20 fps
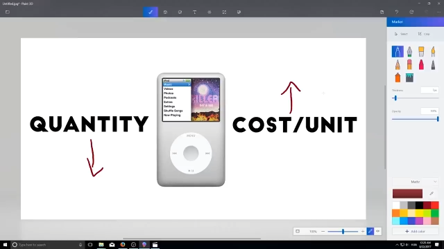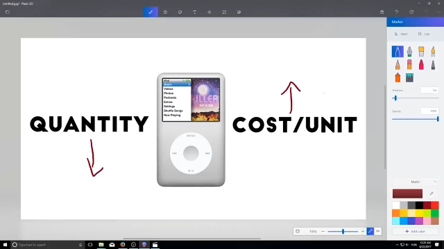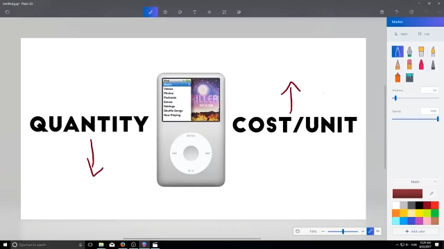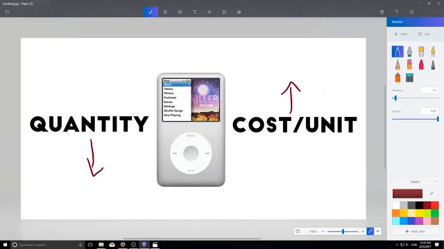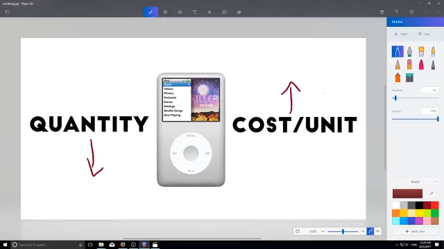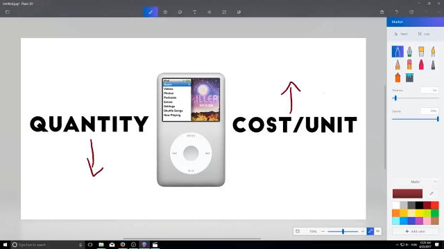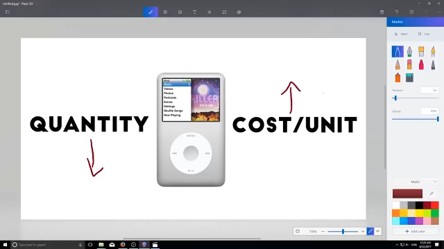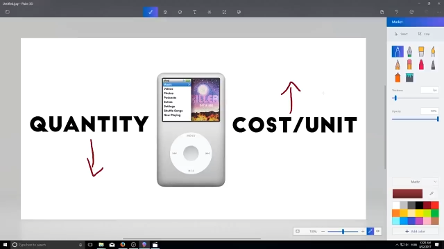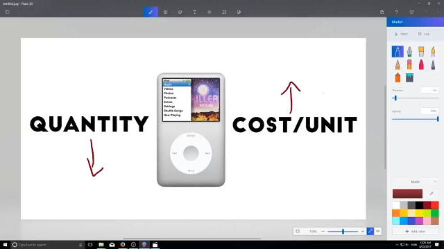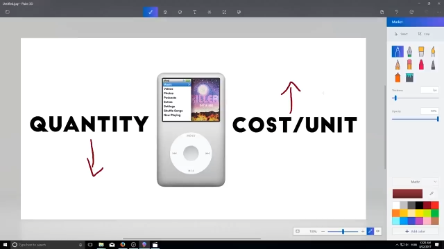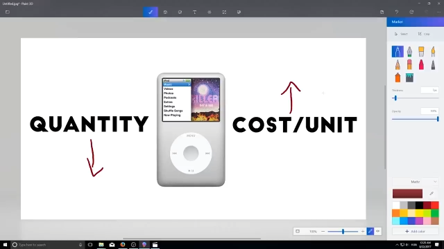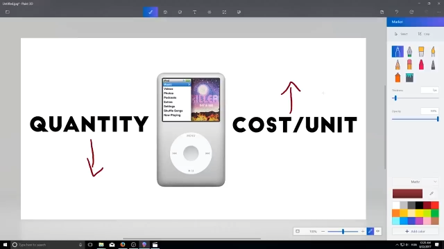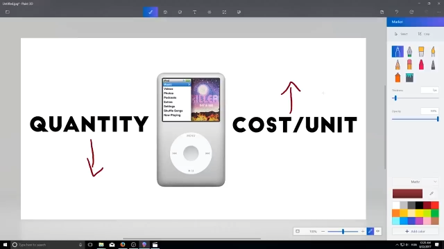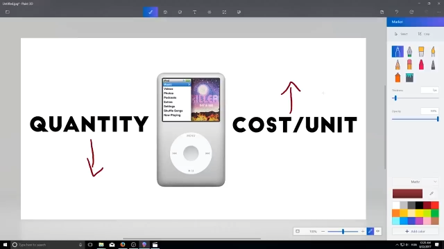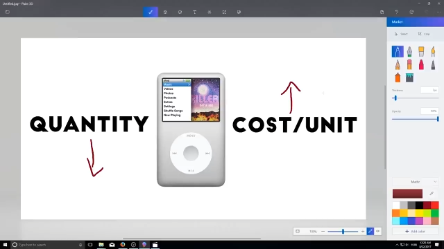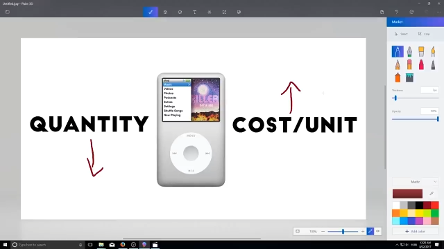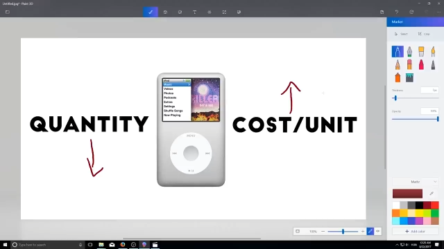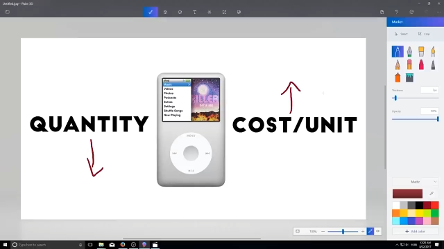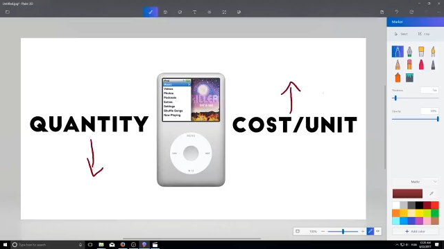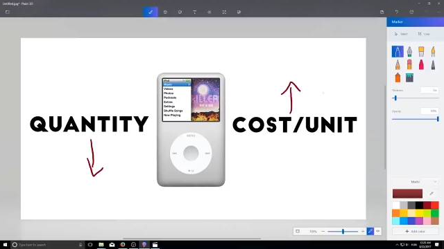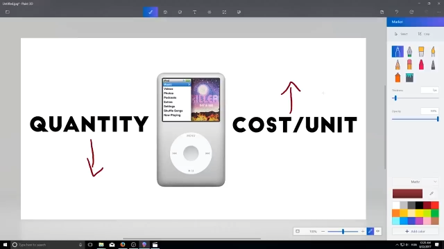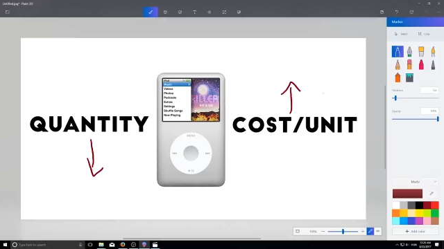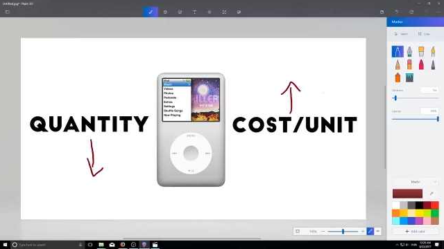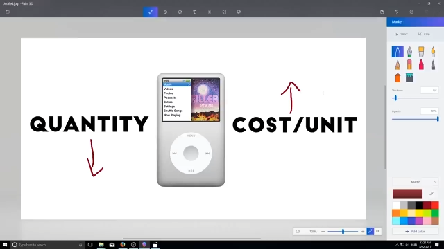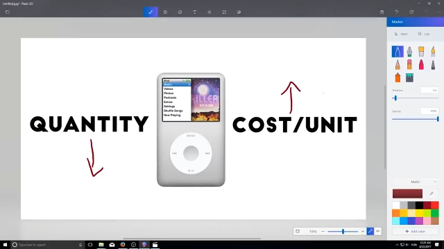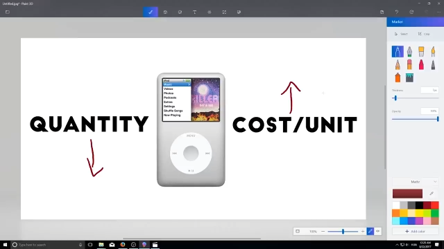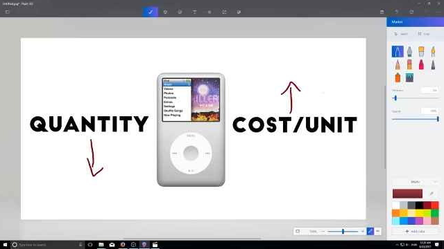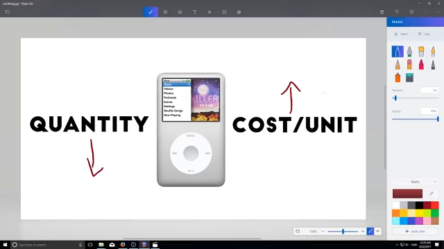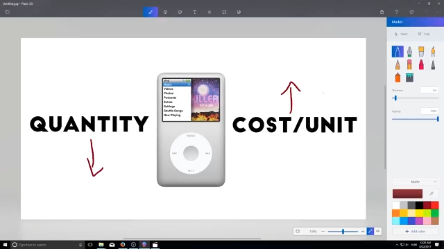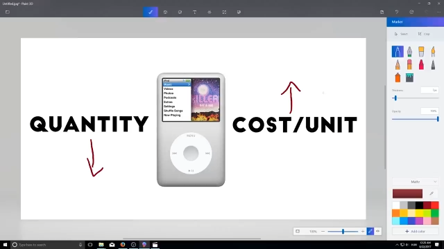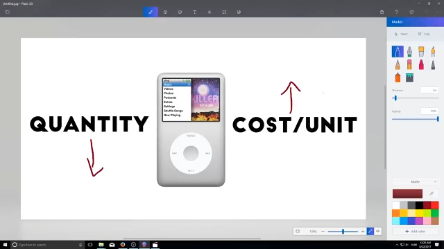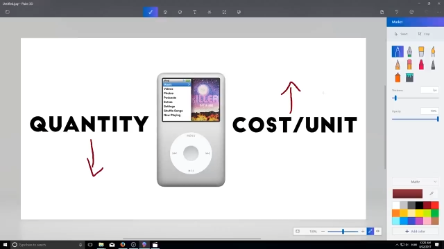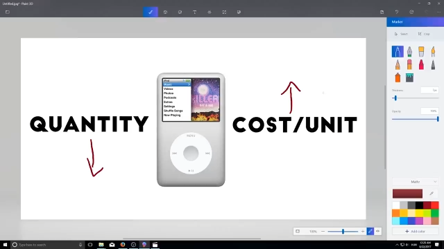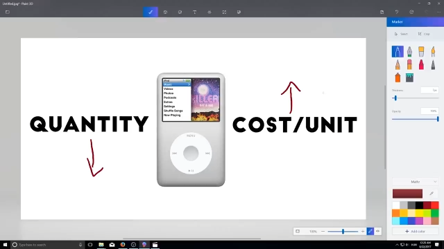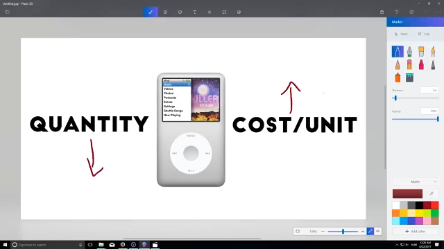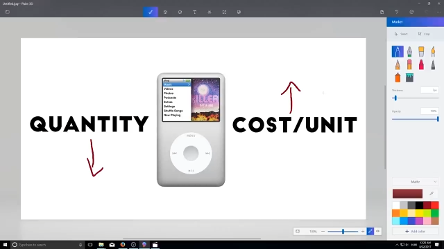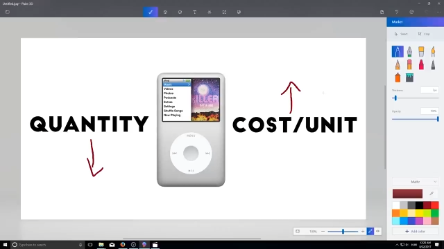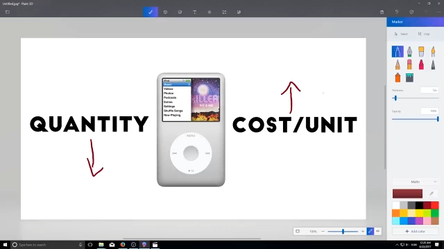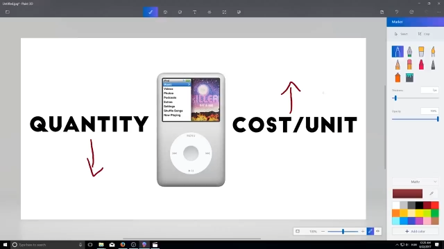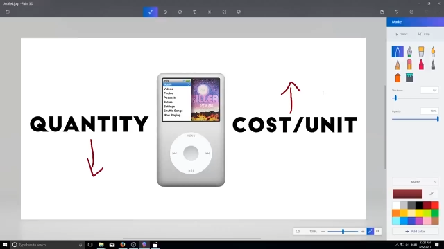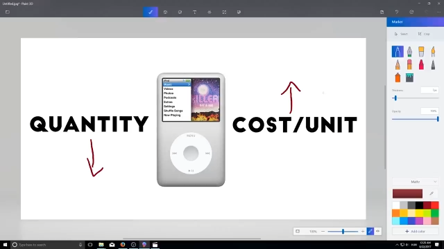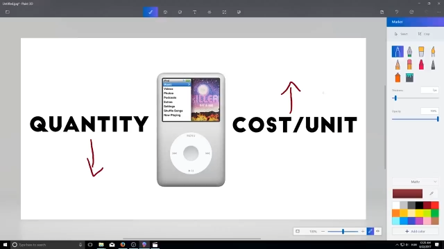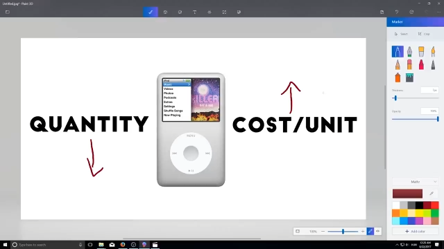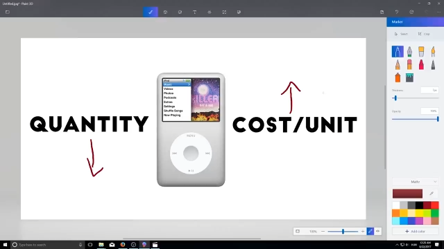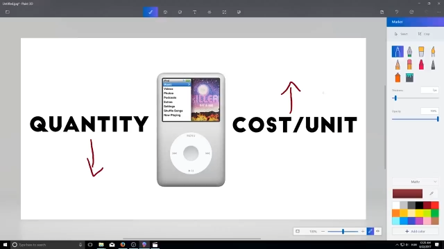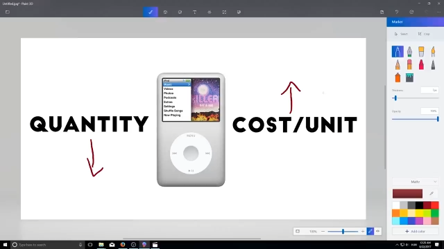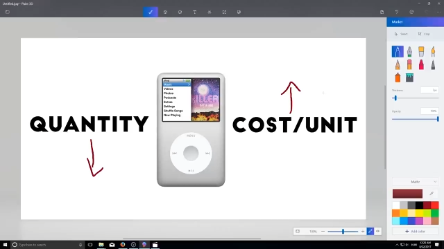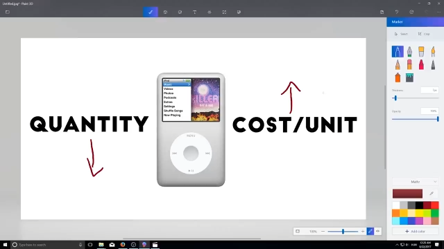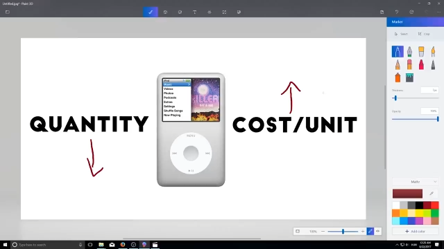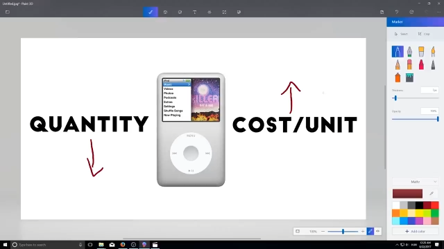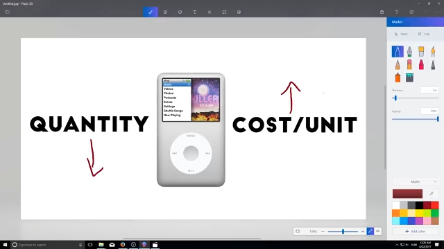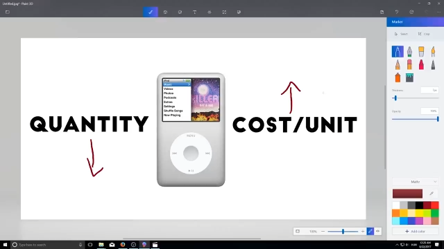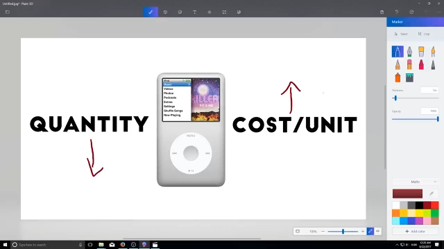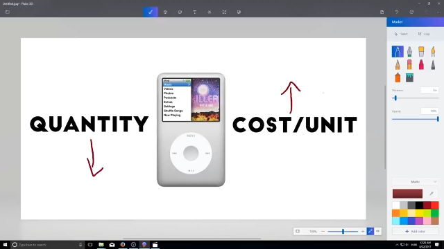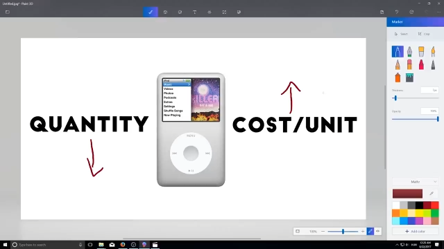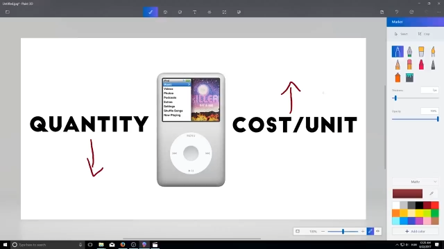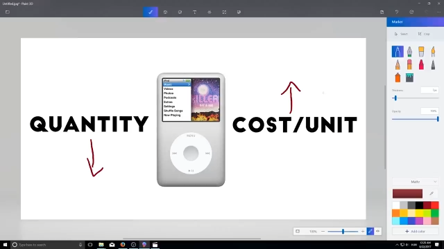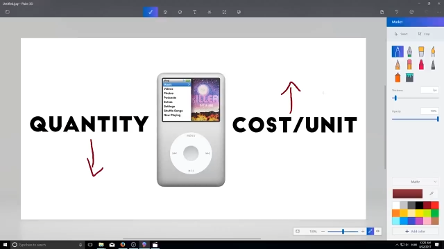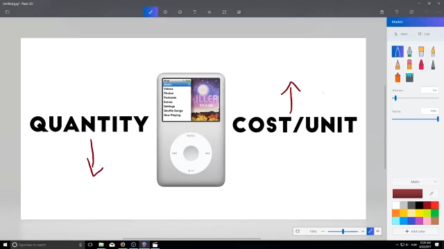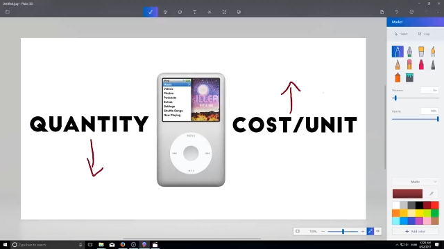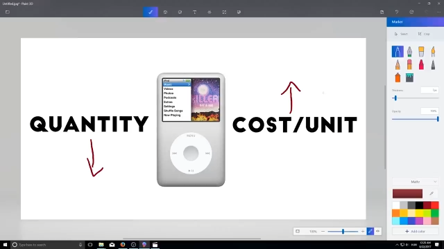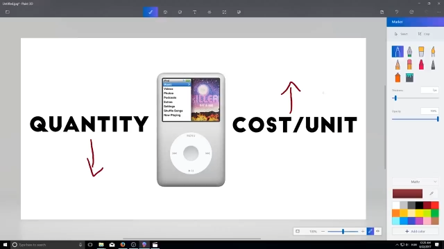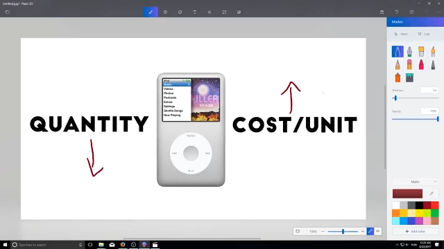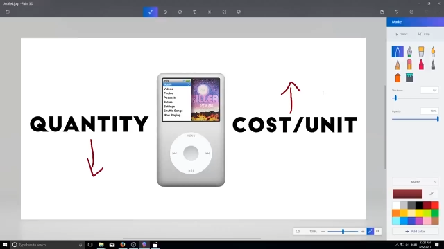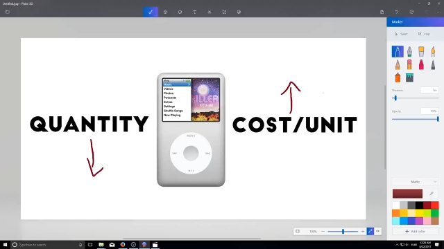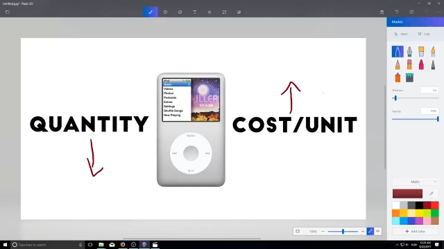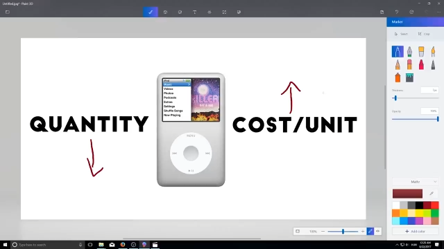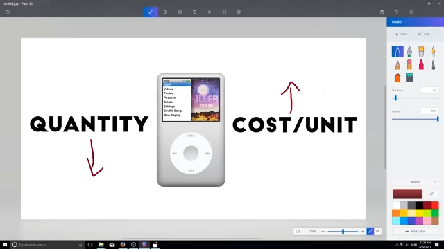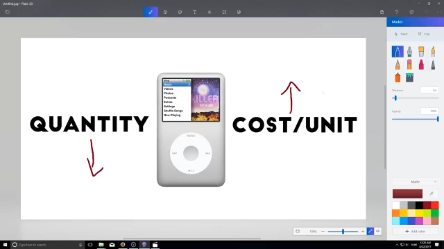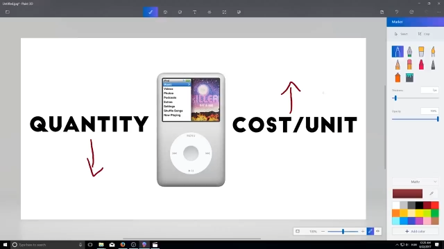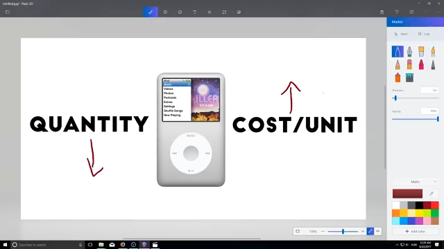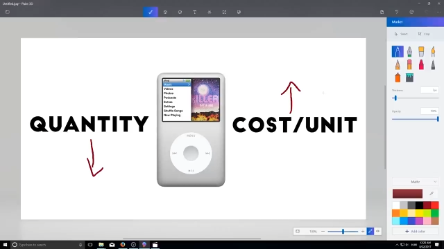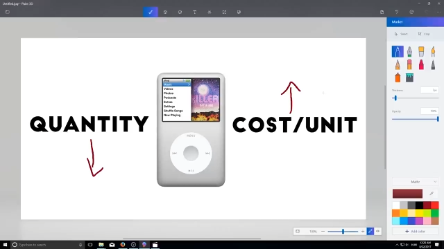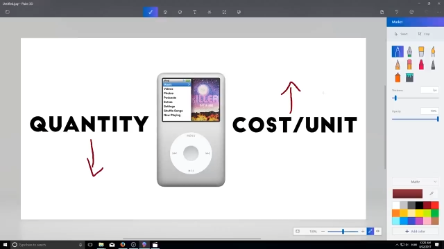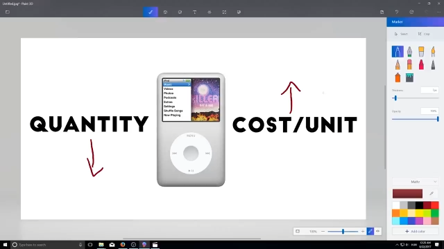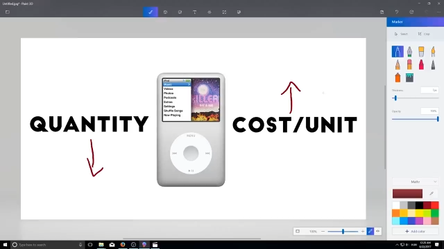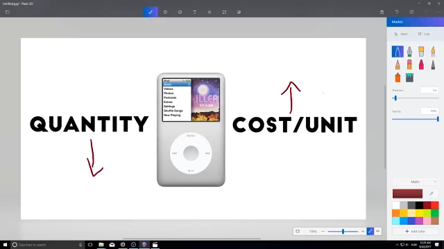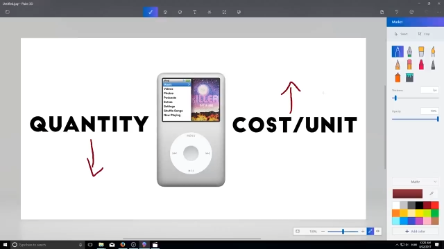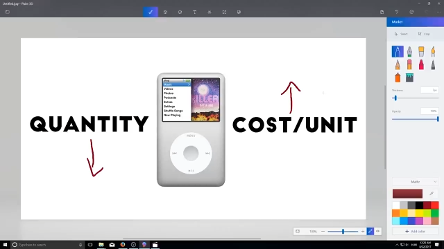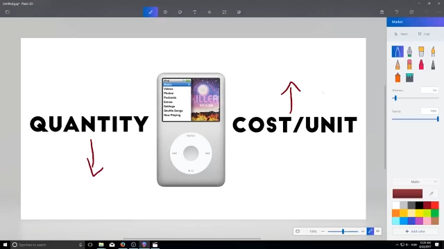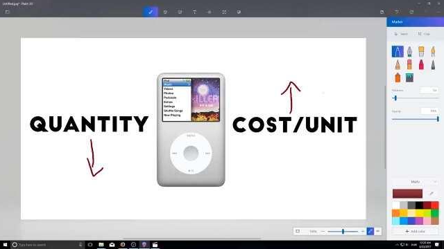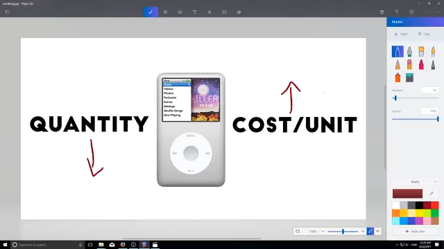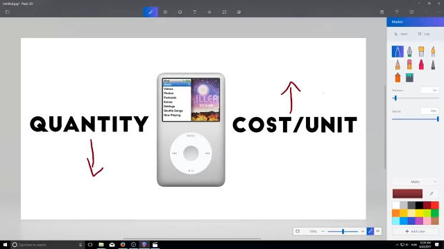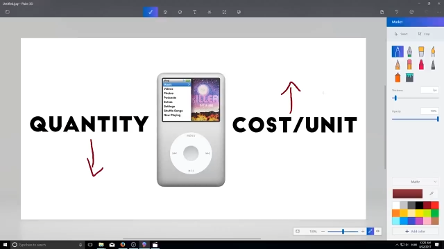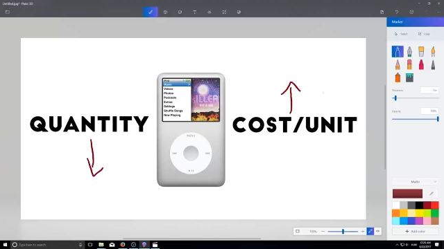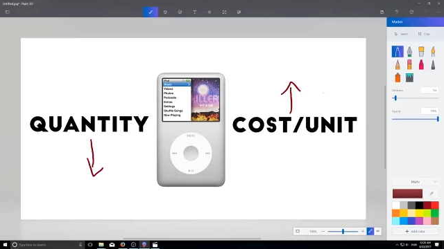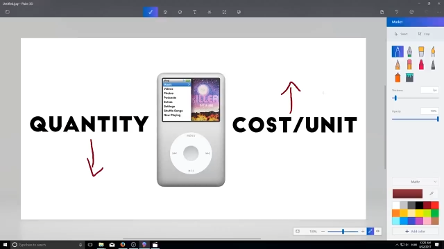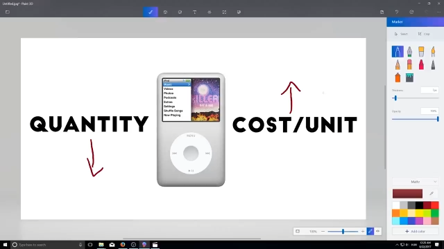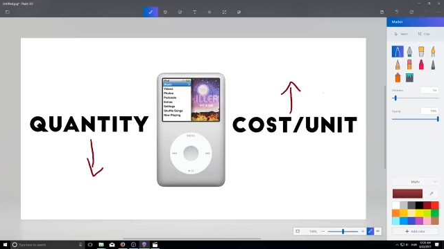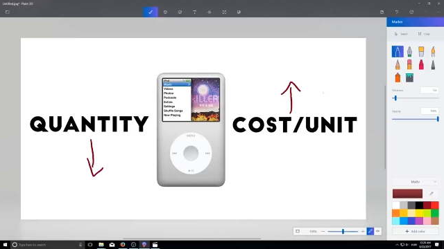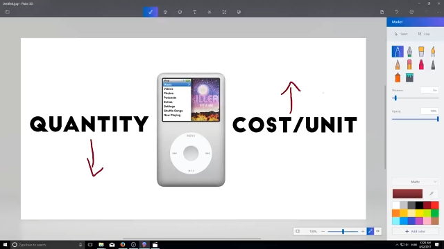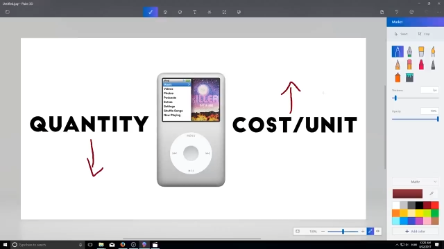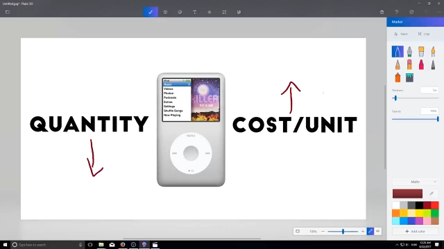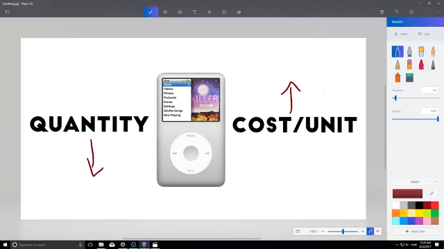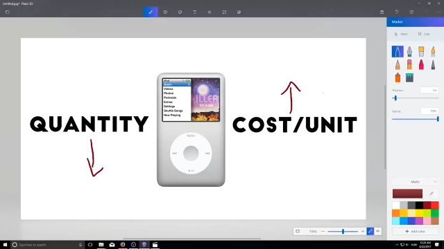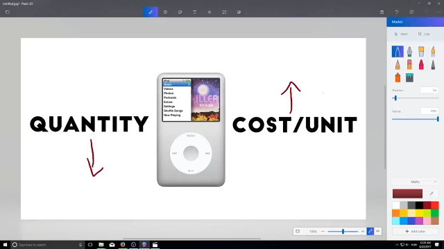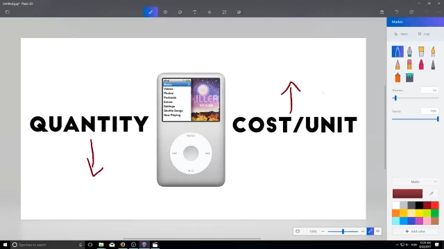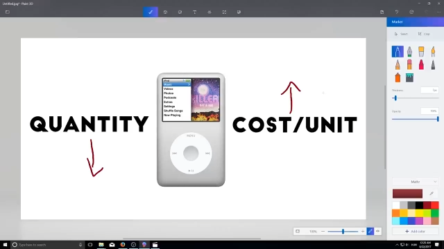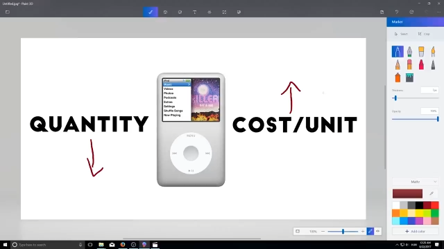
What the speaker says: Nobody's mouth can be seen.